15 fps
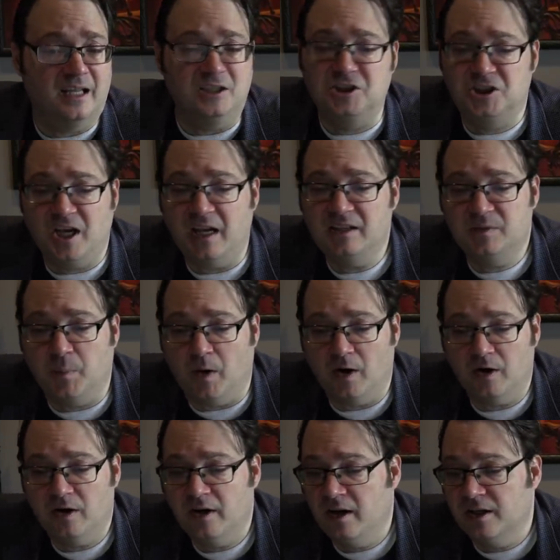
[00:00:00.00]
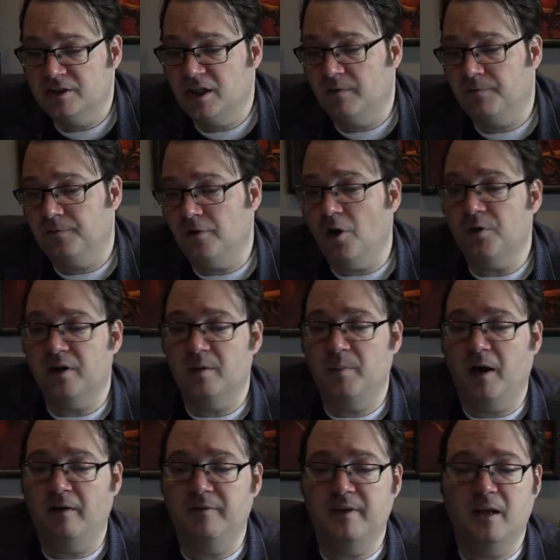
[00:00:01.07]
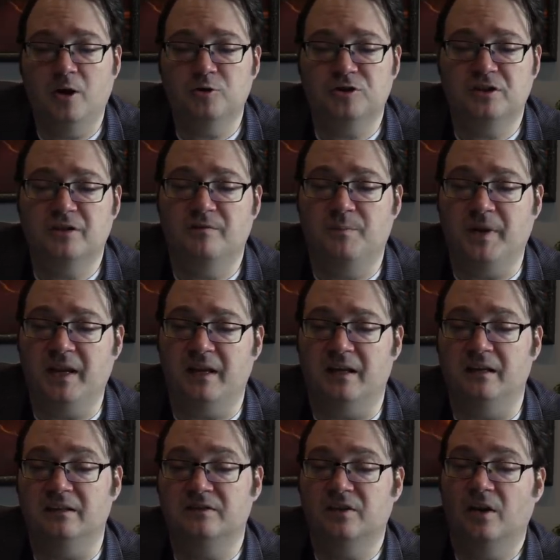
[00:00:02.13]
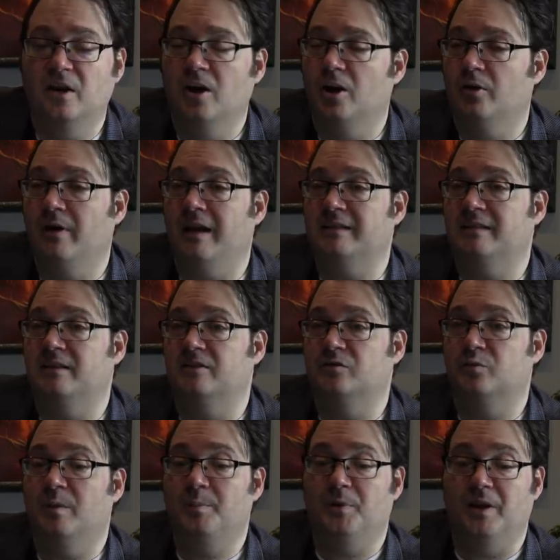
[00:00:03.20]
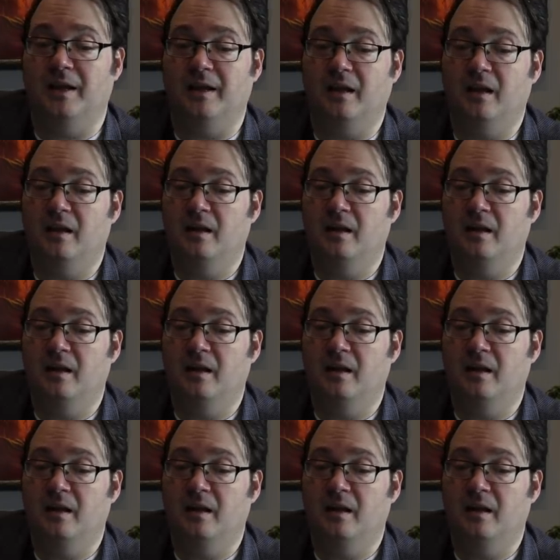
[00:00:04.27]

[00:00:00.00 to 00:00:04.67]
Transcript: In Shadesmar, she floated above the ocean of beads, her essence rippling.